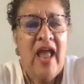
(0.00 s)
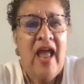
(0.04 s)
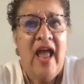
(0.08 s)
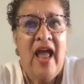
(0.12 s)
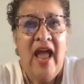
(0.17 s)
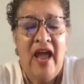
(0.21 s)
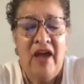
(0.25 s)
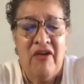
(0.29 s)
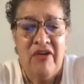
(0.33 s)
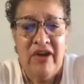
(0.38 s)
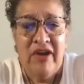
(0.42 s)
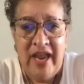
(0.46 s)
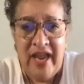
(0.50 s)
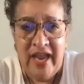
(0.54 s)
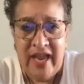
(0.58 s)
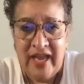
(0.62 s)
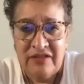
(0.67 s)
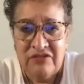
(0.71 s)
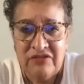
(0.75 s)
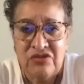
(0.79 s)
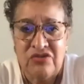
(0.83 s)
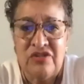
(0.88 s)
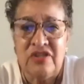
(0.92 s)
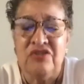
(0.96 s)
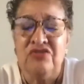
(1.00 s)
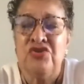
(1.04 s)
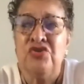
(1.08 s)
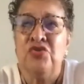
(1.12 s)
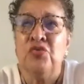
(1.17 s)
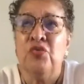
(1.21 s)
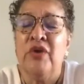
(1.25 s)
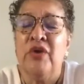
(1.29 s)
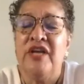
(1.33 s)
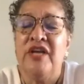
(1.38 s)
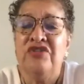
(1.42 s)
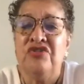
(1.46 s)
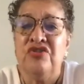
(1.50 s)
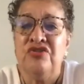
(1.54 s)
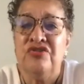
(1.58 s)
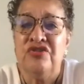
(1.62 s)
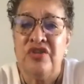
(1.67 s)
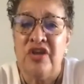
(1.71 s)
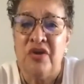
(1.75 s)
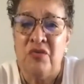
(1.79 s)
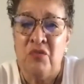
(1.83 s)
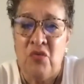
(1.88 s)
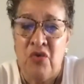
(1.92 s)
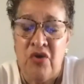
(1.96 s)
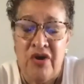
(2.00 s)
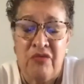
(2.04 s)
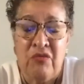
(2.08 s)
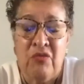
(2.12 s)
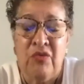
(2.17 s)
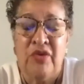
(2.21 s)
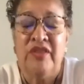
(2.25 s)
how to handle situations and work